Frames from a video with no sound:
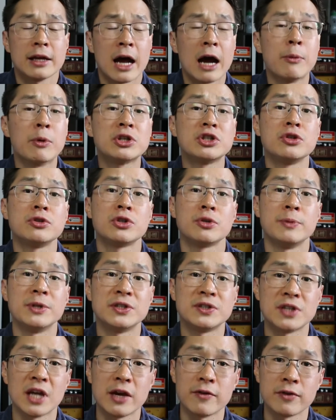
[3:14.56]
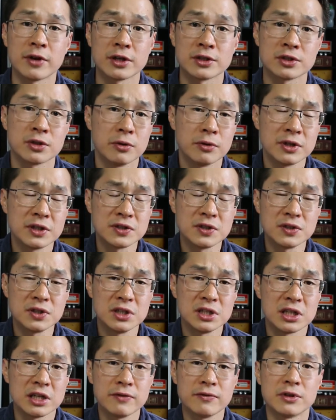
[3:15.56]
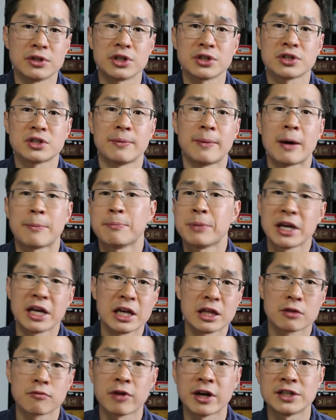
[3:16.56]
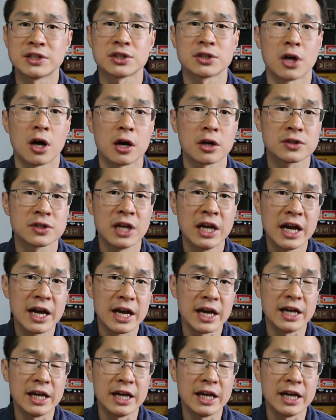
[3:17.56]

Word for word: how much you should be saving. So this isn't even just about picking the right stocks.